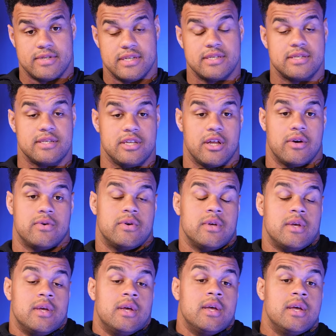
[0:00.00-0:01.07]
She's, you know,
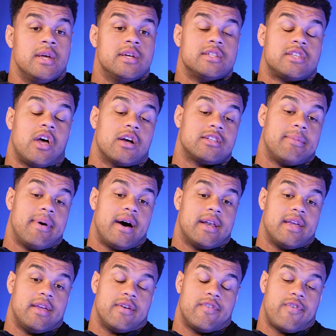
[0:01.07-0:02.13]
talked about
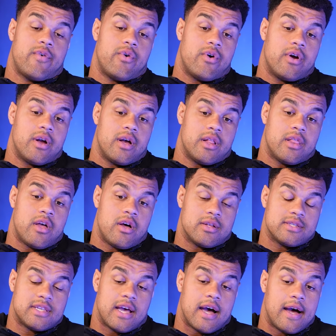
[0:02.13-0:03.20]
it for a
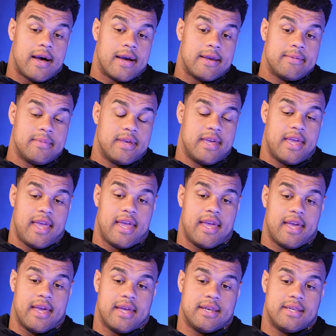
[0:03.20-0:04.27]
long time.
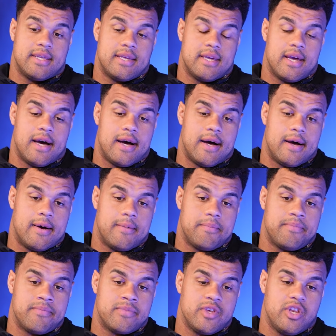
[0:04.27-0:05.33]
And,
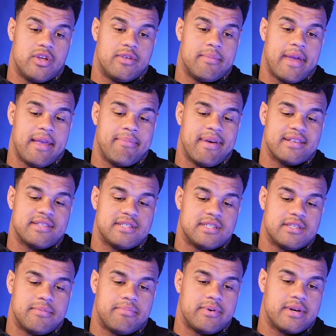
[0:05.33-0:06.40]
you know, the main message
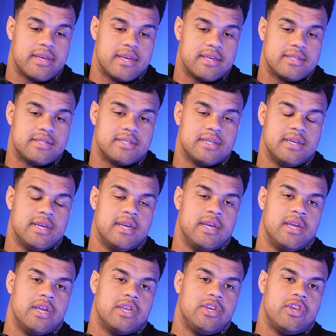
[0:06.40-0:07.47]
of the book is,
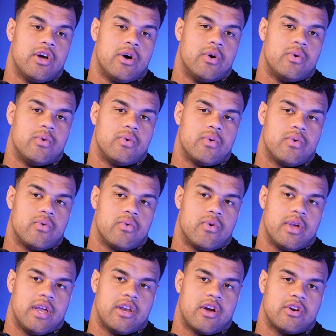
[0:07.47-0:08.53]
you know,
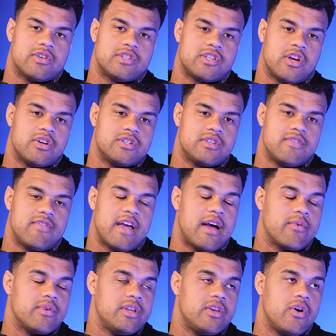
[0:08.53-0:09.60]
in her search of
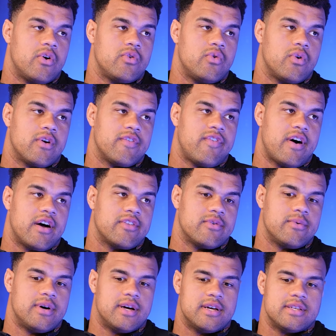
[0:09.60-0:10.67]
not really knowing who her father
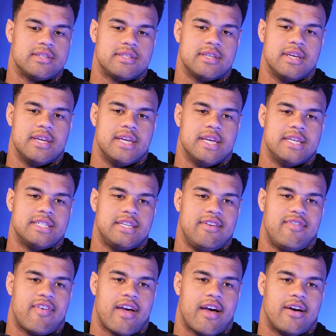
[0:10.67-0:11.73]
was, she
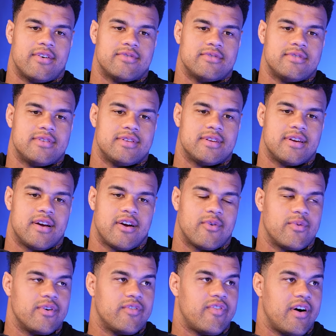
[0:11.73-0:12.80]
found her
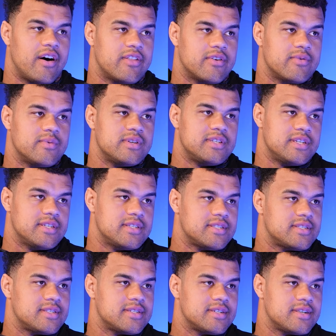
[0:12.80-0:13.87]
real father, which
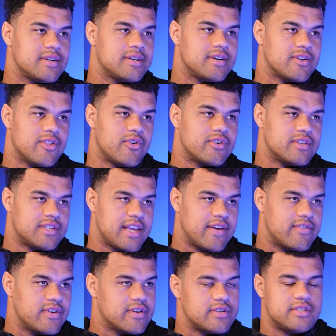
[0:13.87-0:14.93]
is her Lord and
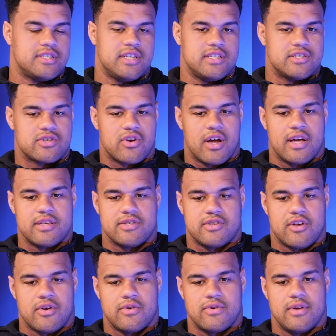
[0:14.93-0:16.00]
Savior, Jesus Christ.
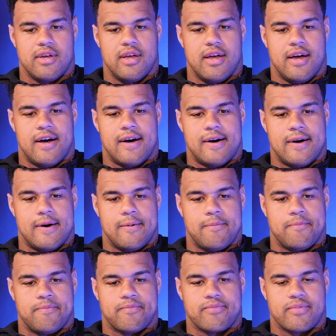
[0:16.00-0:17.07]
So,
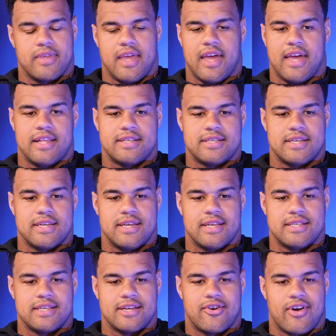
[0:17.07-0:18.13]
yeah, it's
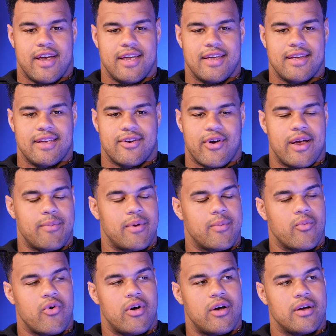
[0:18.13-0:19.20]
a great, great
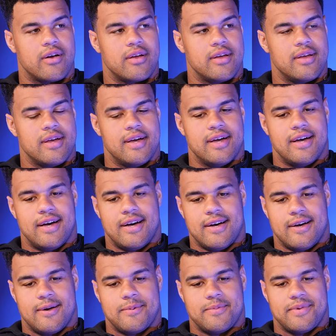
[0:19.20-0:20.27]
memoir.
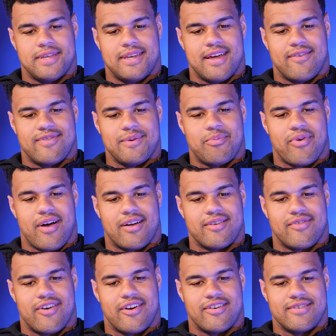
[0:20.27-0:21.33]
And definitely proud
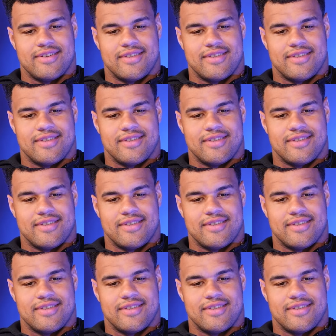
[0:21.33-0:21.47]
of her.